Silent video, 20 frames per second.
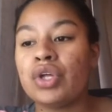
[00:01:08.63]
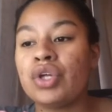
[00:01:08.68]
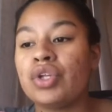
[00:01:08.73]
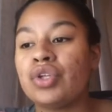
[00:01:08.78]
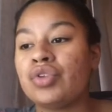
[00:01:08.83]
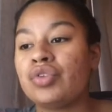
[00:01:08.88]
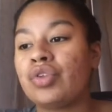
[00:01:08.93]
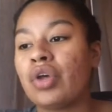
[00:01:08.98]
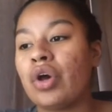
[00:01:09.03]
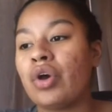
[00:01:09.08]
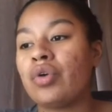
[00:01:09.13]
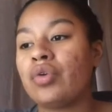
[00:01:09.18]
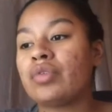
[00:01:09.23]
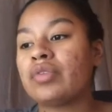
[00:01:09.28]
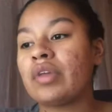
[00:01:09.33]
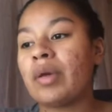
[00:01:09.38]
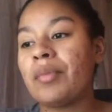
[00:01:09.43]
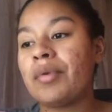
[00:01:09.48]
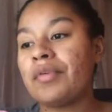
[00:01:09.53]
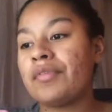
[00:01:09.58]
So
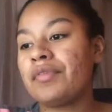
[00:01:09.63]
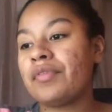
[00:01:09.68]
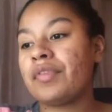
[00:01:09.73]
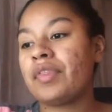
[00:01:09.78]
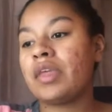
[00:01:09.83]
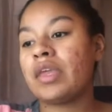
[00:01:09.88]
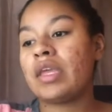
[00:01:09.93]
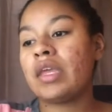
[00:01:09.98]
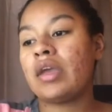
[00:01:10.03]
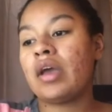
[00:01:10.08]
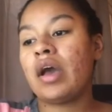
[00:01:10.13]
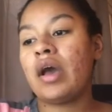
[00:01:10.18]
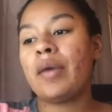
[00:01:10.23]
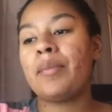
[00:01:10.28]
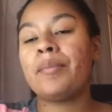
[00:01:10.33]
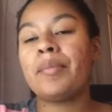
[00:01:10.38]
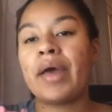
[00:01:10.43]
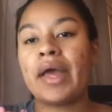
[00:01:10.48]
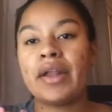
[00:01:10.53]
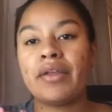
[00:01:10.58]
some of the
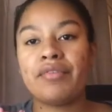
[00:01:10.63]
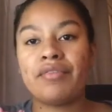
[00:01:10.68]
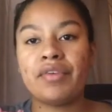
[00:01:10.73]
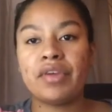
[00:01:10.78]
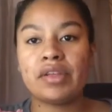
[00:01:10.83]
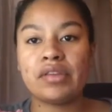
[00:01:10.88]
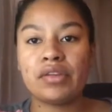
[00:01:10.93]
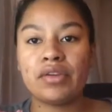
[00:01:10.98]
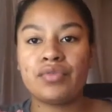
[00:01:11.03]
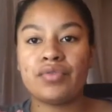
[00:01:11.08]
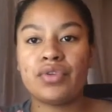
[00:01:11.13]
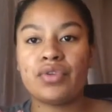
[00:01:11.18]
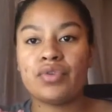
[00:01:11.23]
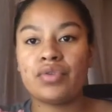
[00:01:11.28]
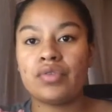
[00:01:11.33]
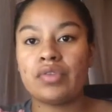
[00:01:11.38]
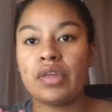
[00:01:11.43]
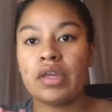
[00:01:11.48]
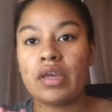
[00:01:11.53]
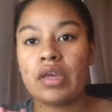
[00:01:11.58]
benefits of
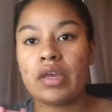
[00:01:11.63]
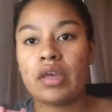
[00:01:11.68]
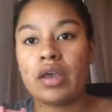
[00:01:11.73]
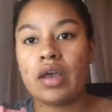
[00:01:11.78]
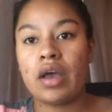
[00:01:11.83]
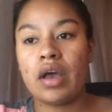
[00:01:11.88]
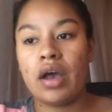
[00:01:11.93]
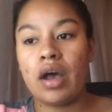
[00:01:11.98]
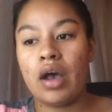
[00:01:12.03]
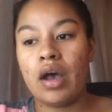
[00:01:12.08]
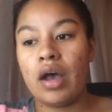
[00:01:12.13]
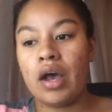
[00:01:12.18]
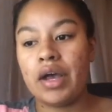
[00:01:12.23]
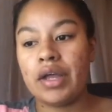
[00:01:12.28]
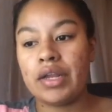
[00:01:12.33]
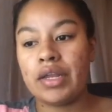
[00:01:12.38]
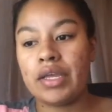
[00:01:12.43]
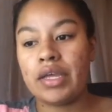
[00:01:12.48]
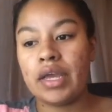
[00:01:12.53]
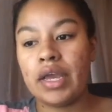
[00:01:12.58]
using a
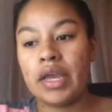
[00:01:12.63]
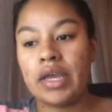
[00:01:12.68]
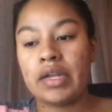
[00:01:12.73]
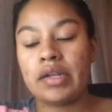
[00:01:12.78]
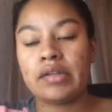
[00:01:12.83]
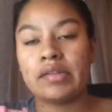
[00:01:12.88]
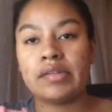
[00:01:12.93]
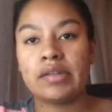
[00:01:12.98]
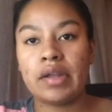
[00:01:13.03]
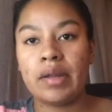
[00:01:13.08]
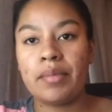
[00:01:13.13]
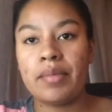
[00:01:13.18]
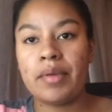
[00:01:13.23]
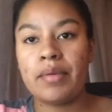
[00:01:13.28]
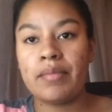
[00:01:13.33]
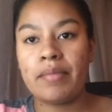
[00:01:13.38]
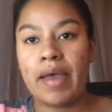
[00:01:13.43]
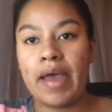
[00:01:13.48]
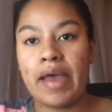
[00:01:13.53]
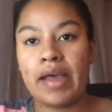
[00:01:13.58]
honey and
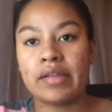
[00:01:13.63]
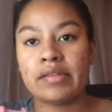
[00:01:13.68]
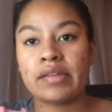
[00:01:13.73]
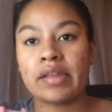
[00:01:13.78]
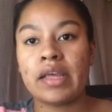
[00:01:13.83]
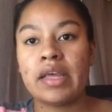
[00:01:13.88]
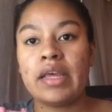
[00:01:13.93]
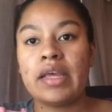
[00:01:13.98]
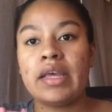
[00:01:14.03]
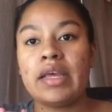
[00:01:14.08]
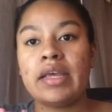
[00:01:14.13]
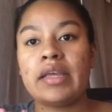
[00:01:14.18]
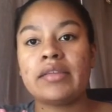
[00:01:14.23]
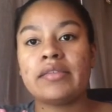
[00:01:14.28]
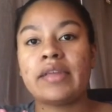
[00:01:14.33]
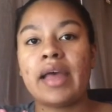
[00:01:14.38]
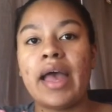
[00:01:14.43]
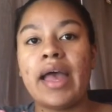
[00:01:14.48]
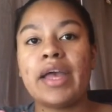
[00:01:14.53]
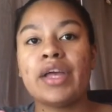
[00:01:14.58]
cinnamon mask is
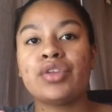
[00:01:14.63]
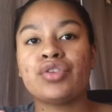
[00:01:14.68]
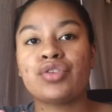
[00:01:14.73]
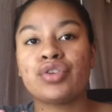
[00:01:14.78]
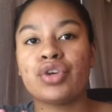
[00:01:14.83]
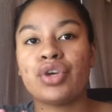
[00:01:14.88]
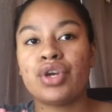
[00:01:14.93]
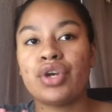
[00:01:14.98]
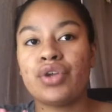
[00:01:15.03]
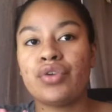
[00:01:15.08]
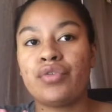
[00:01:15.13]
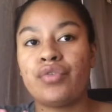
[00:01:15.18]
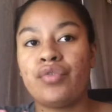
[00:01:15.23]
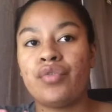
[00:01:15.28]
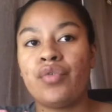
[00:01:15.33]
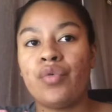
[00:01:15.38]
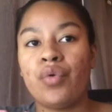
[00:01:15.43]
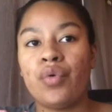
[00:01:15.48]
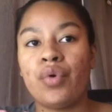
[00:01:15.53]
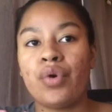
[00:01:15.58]
that it's good
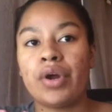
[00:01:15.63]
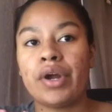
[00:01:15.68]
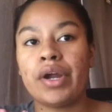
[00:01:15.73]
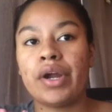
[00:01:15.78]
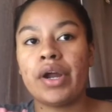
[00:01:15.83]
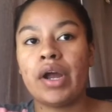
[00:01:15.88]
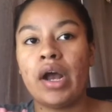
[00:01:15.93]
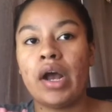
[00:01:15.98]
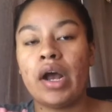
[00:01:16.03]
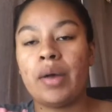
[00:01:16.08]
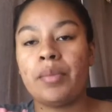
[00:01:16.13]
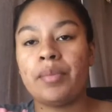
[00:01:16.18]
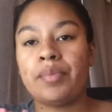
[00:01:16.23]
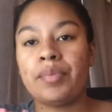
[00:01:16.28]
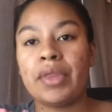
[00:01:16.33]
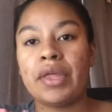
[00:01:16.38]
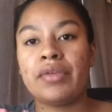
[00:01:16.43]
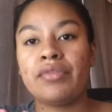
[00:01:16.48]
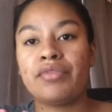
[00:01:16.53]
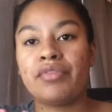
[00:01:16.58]
for
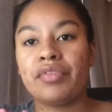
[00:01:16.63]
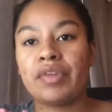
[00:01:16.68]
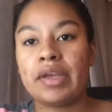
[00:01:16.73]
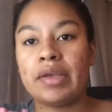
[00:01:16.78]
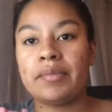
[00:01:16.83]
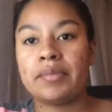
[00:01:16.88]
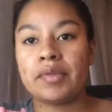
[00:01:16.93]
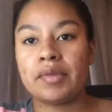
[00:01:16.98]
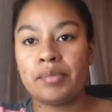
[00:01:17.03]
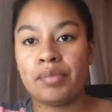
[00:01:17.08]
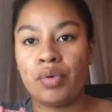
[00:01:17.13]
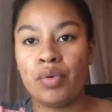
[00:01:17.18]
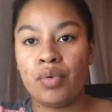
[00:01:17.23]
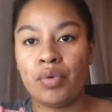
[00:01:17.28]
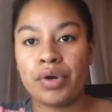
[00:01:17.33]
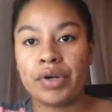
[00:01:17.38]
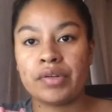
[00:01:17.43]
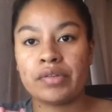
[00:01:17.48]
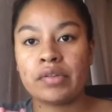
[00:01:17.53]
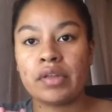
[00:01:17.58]
inflamed
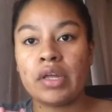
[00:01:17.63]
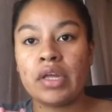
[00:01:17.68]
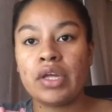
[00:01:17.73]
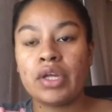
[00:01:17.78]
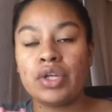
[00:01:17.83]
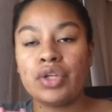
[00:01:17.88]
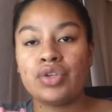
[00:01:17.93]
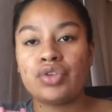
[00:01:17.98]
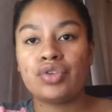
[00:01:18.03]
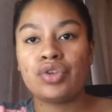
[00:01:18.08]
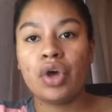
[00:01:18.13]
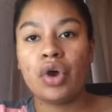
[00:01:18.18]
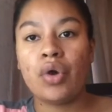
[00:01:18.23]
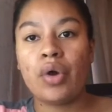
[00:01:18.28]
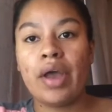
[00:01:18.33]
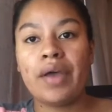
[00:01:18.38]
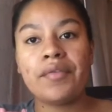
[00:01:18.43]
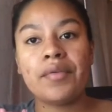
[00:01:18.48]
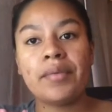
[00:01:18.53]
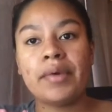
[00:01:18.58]
pores. So
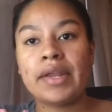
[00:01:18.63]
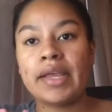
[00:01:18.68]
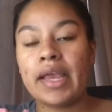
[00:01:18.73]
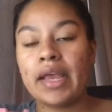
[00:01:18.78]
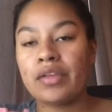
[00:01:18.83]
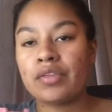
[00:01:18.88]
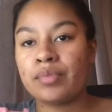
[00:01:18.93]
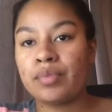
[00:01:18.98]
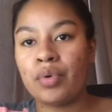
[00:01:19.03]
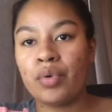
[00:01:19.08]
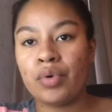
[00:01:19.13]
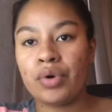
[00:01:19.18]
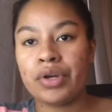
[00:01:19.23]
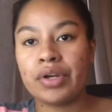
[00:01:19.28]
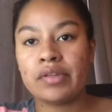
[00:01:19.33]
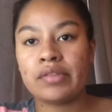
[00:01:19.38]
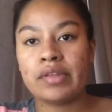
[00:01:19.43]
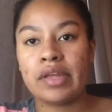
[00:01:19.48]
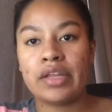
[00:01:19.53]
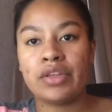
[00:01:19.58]
everybody has
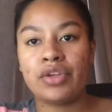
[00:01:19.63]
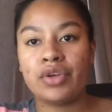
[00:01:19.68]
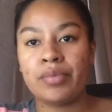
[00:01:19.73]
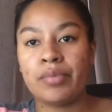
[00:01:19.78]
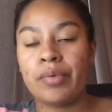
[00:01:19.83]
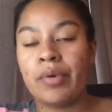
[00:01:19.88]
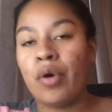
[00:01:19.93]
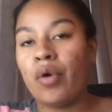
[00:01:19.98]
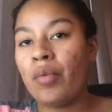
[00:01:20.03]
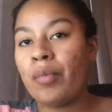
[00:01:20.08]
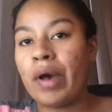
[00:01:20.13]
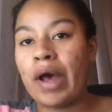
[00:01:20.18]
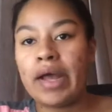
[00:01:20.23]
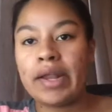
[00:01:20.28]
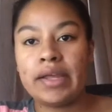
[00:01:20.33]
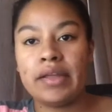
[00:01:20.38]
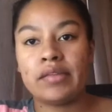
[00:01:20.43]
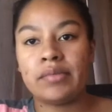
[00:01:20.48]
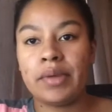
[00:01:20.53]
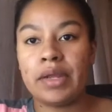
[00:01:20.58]
pores, that your whole body
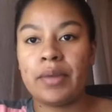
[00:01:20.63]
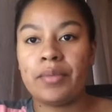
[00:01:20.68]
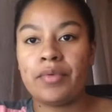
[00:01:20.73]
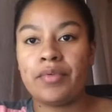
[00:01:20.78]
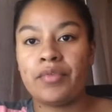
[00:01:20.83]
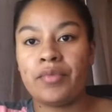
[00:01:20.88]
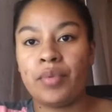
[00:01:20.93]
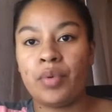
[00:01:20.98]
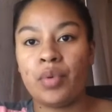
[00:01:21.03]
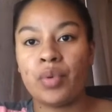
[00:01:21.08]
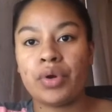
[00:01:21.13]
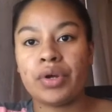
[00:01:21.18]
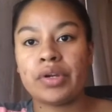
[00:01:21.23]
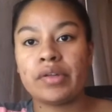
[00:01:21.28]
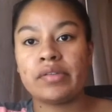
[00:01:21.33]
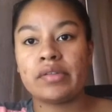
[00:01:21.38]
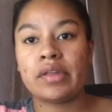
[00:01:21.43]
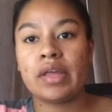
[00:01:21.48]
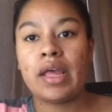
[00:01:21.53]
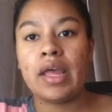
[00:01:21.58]
is made up of
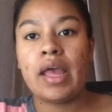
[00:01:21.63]
pores.